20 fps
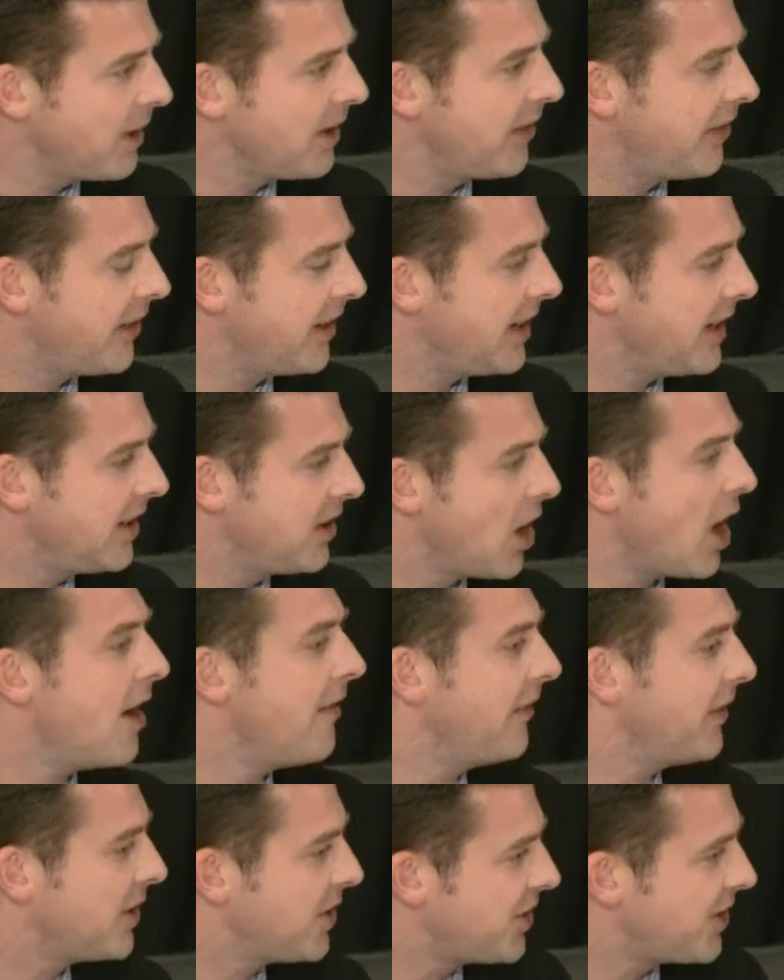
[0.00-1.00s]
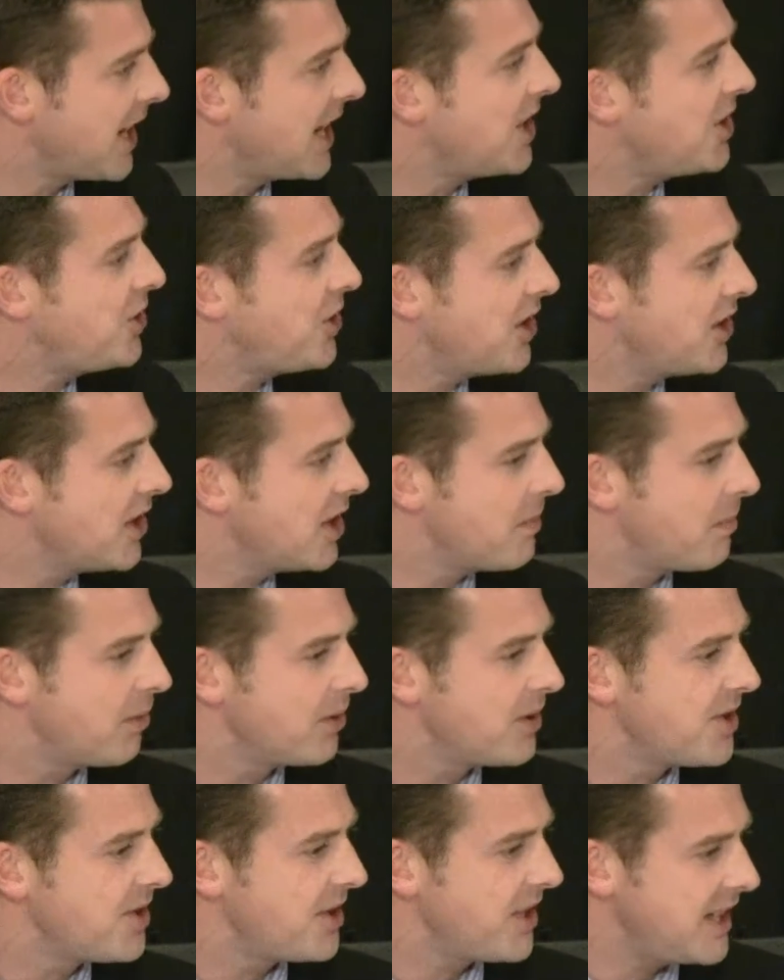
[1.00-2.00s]
with the conversation that
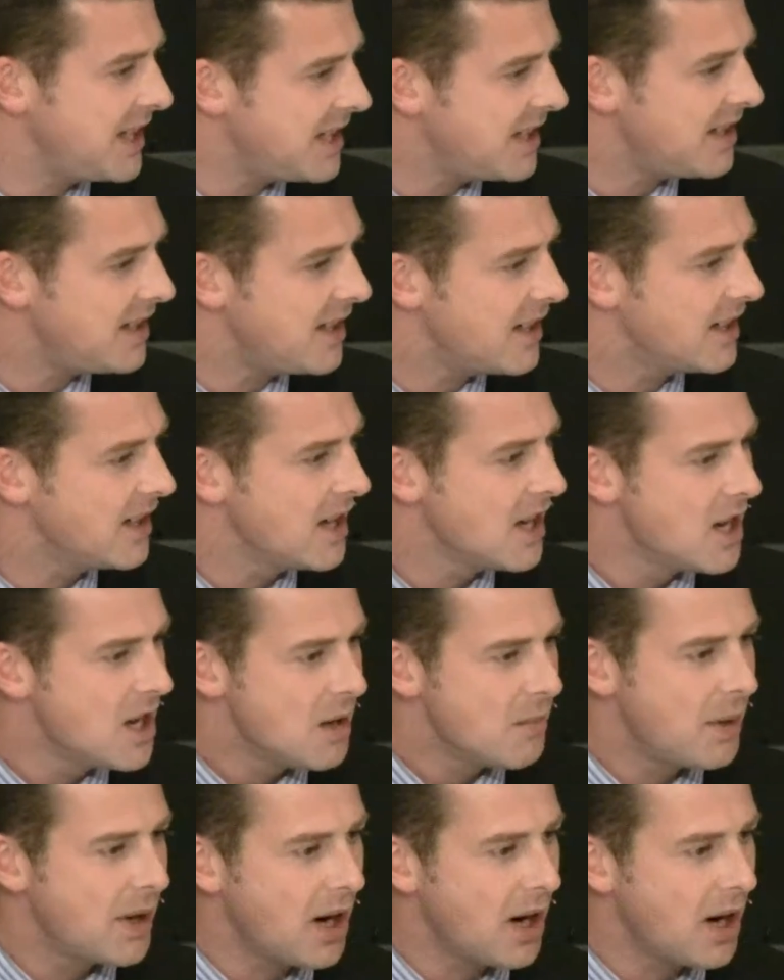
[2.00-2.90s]
preceded it,